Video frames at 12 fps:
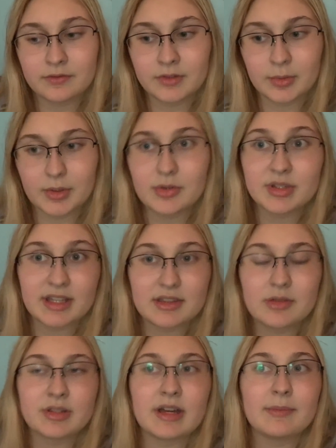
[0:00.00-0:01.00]
film those, get
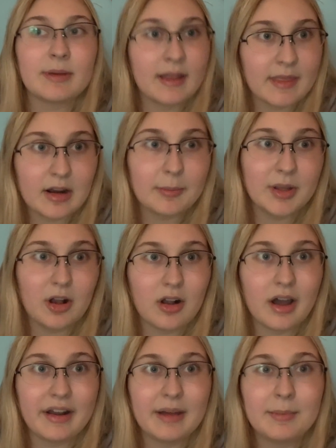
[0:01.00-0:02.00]
those up, and then I'll be all caught